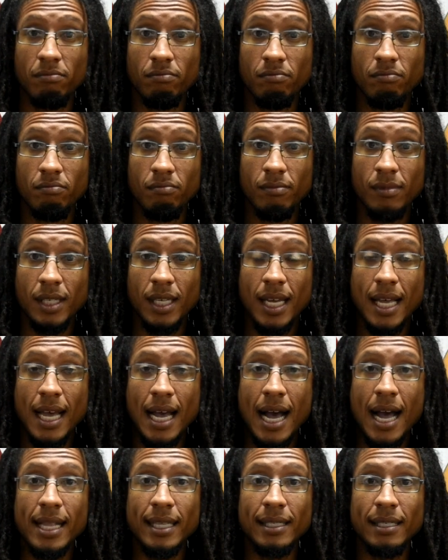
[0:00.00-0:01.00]

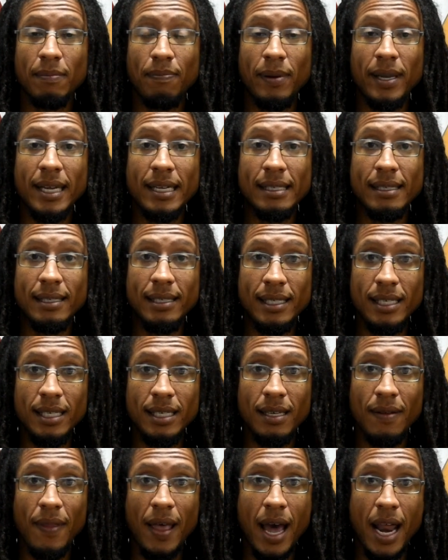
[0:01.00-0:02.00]
And to play a
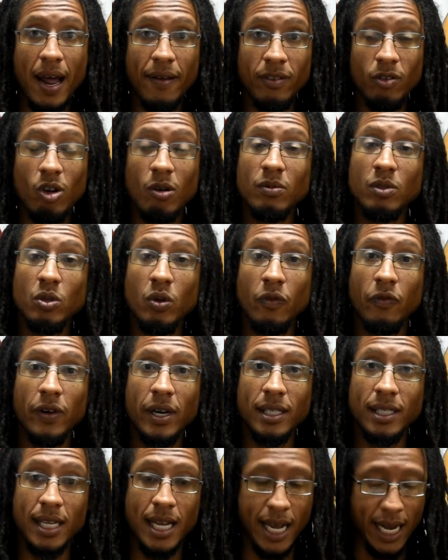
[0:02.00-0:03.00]
D, I have to go up 2
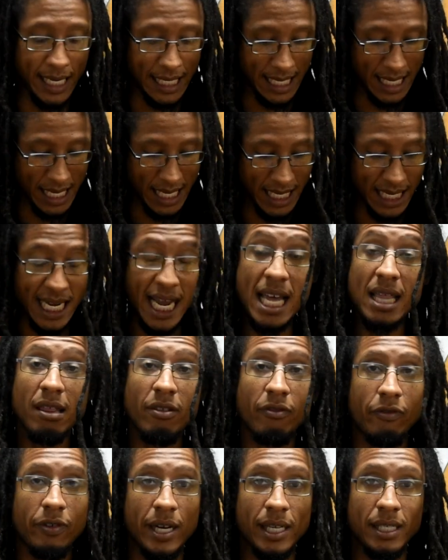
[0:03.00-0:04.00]
frets higher to the
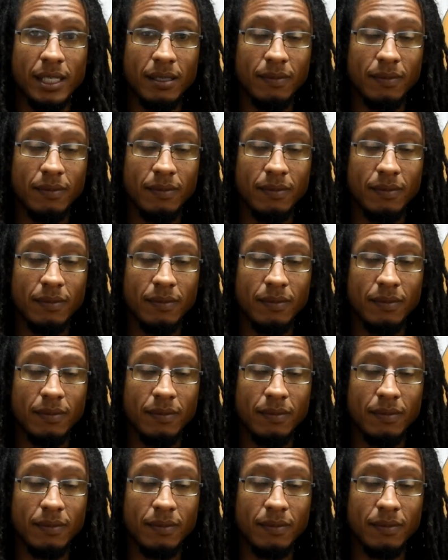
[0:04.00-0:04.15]
10th fret.